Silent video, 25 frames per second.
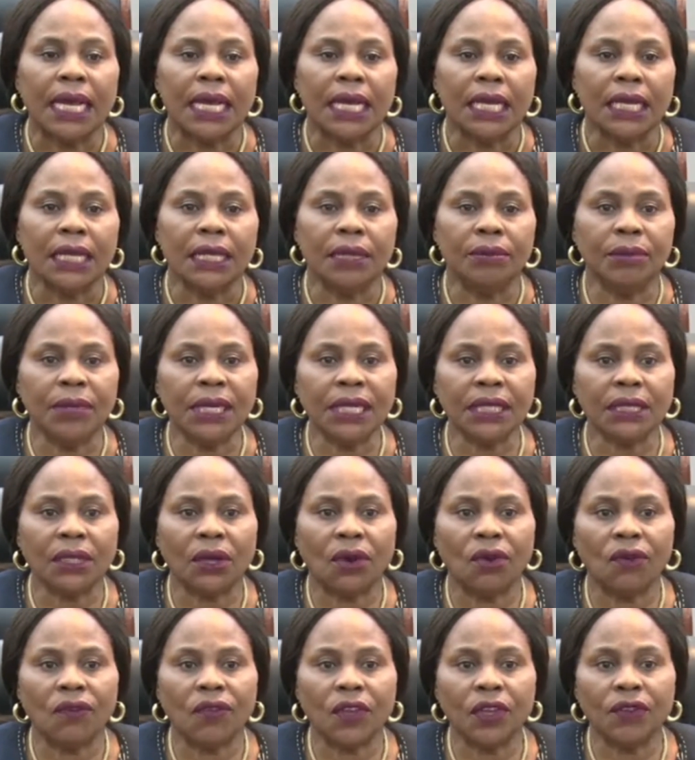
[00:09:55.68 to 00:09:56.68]
The Minister
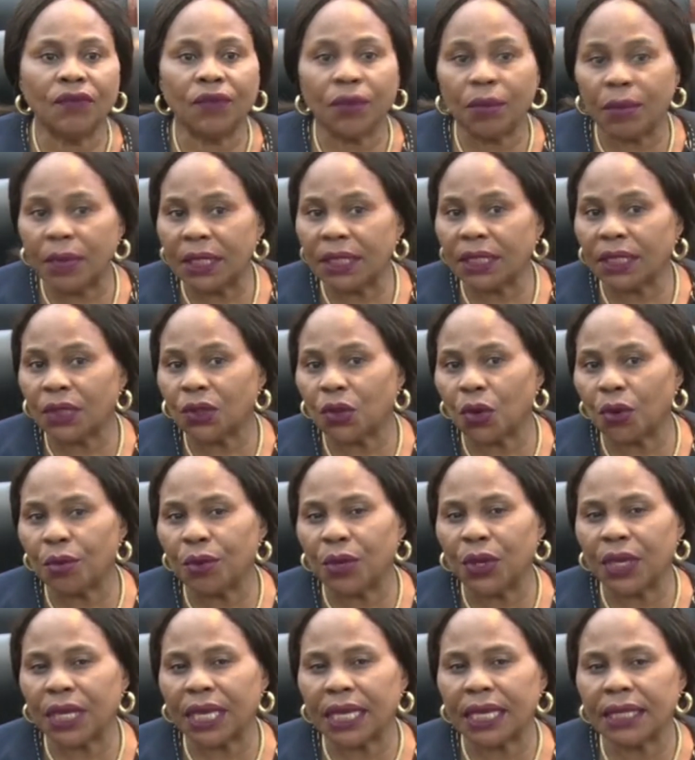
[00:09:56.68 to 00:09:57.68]
of Information,
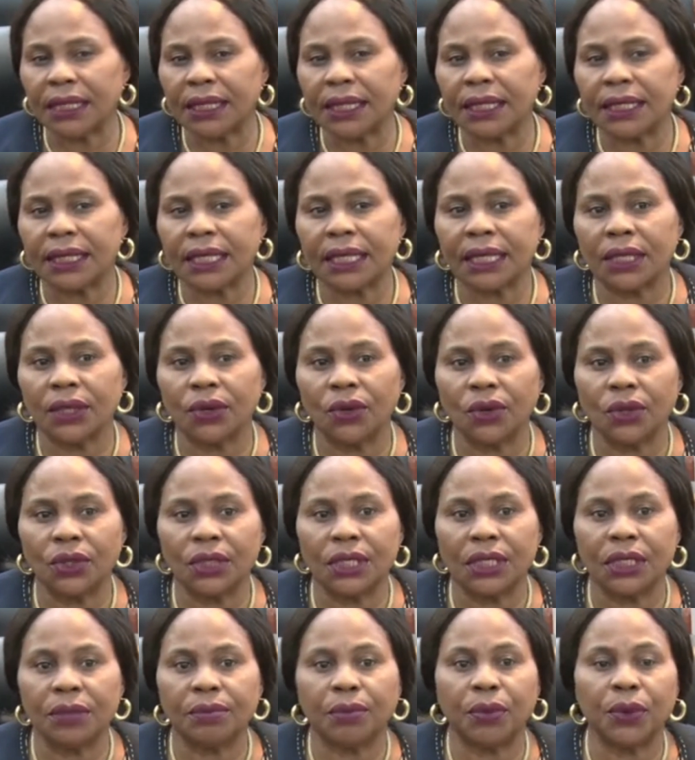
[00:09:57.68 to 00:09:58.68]
Communication
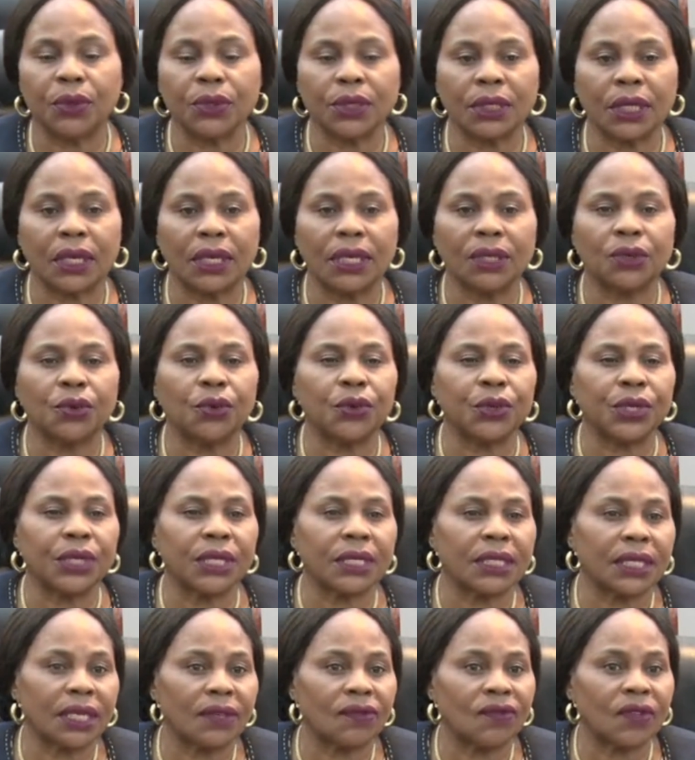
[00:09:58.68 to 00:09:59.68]
Technology, Postal and Courier
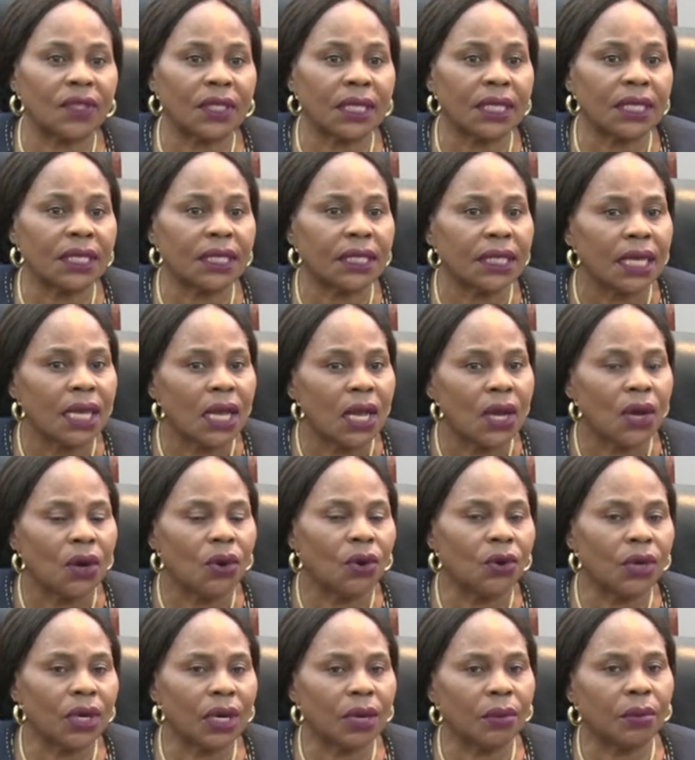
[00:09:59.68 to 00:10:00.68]
Services,
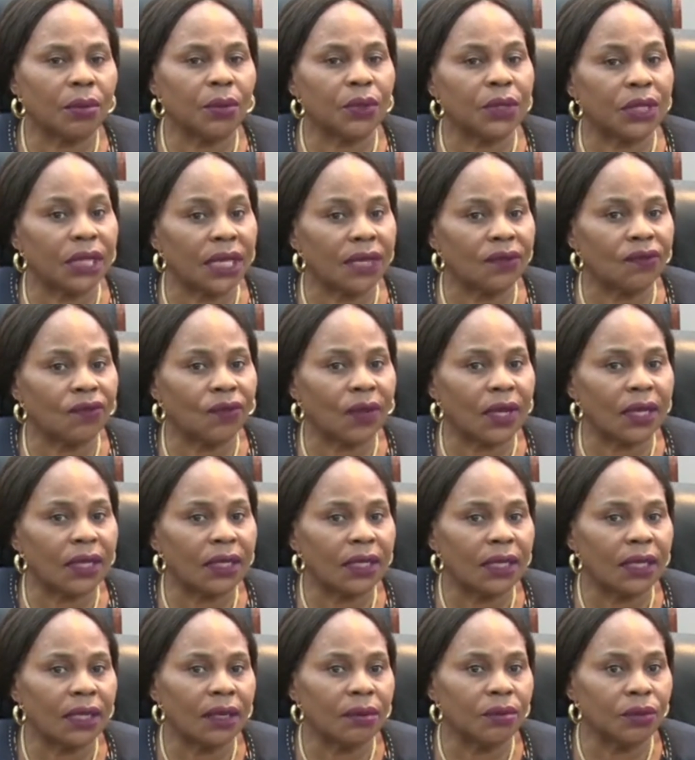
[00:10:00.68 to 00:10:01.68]
Honorable Jenfan
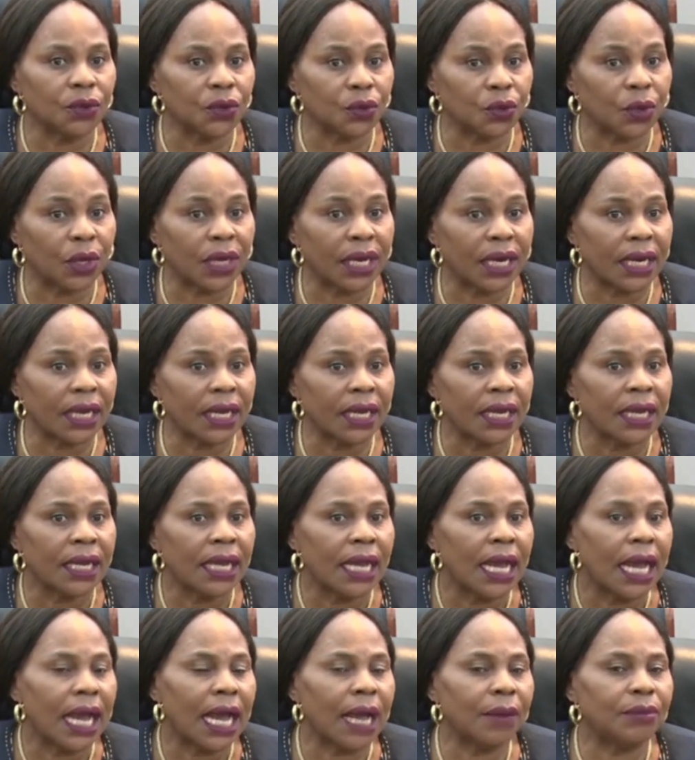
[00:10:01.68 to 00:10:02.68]
Muswere,
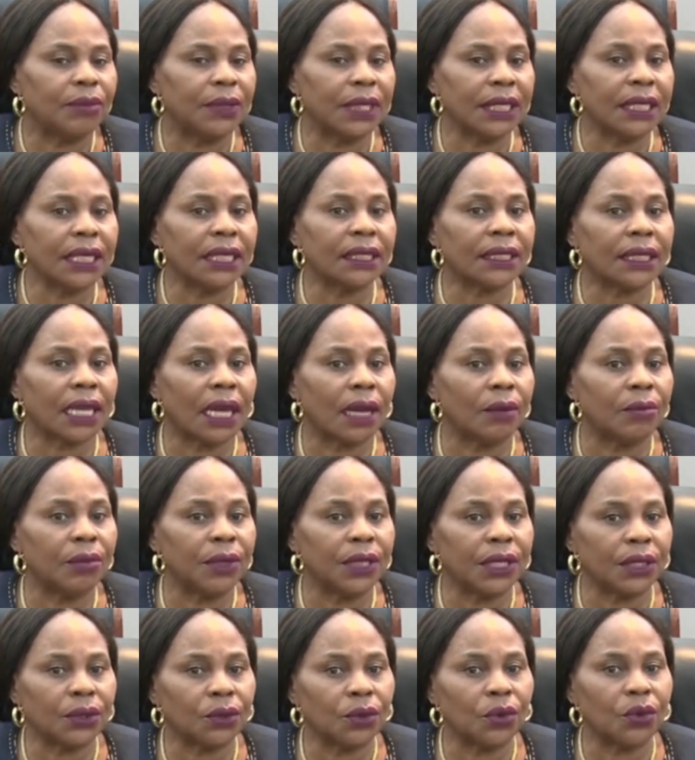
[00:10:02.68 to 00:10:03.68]
updated
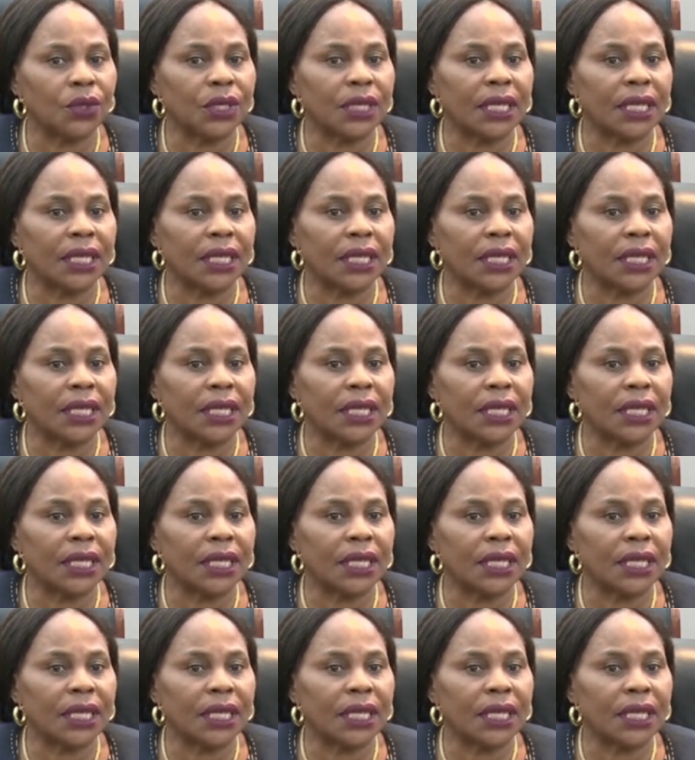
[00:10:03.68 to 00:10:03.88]
Cabinet on the